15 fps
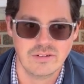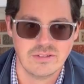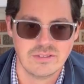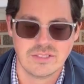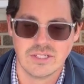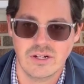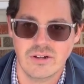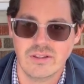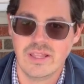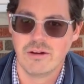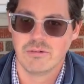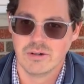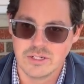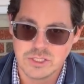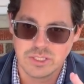So they
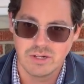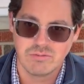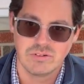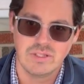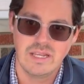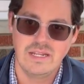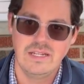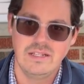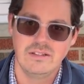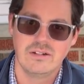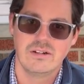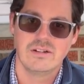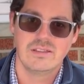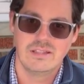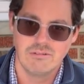were a Chevrolet
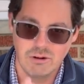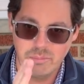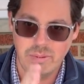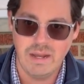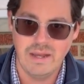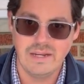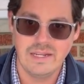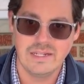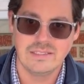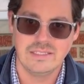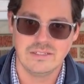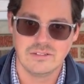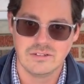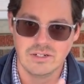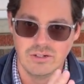dealer, they were a Pontiac
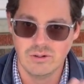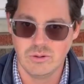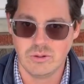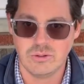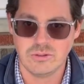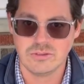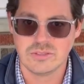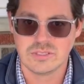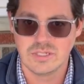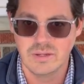dealer, an Olds,